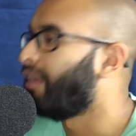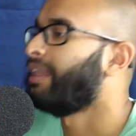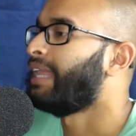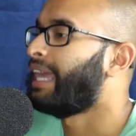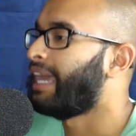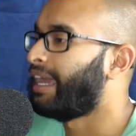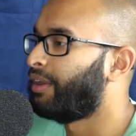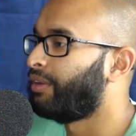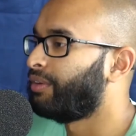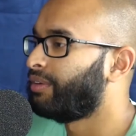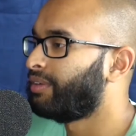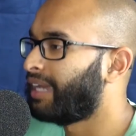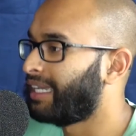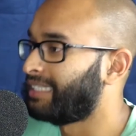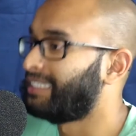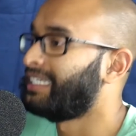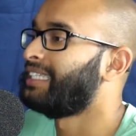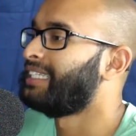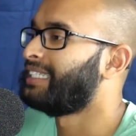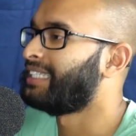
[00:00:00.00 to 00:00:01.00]
out loud,
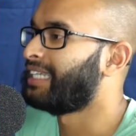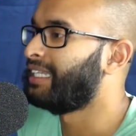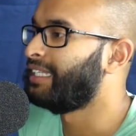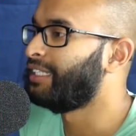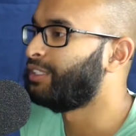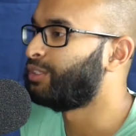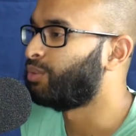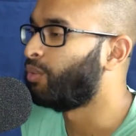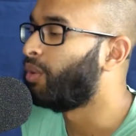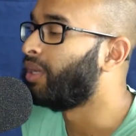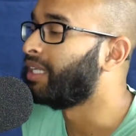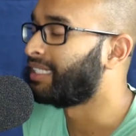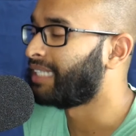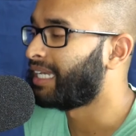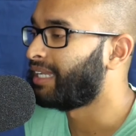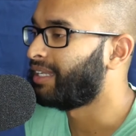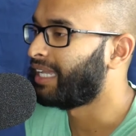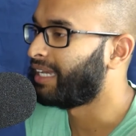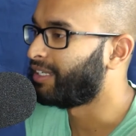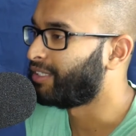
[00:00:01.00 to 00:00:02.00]
I said this at least
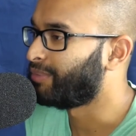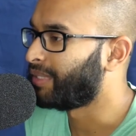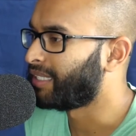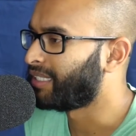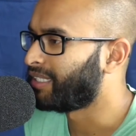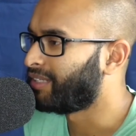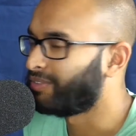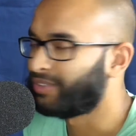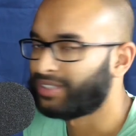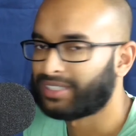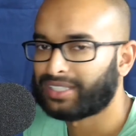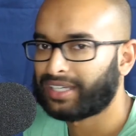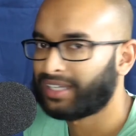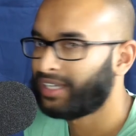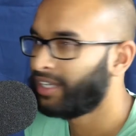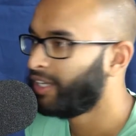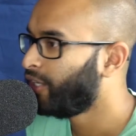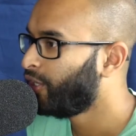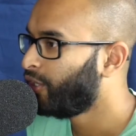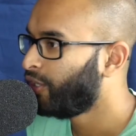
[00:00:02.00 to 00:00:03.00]
once out loud to myself, just
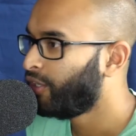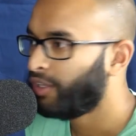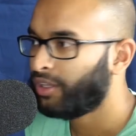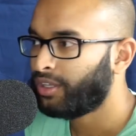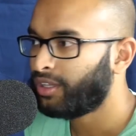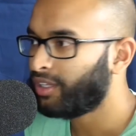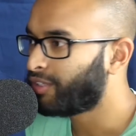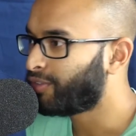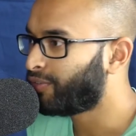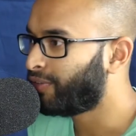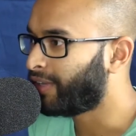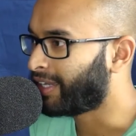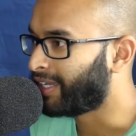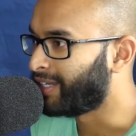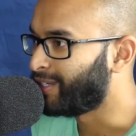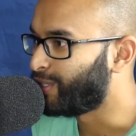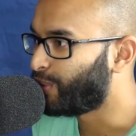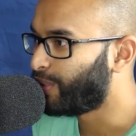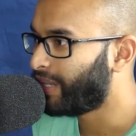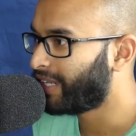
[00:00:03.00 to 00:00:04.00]
like, this
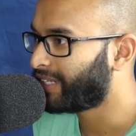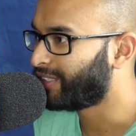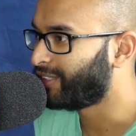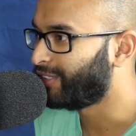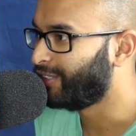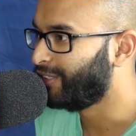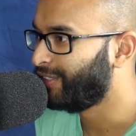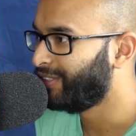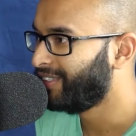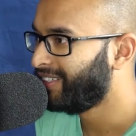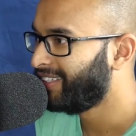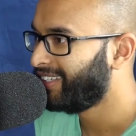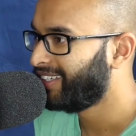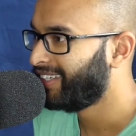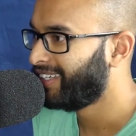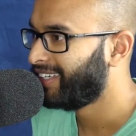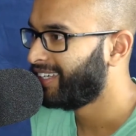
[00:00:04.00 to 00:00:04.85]
fucking director, dude.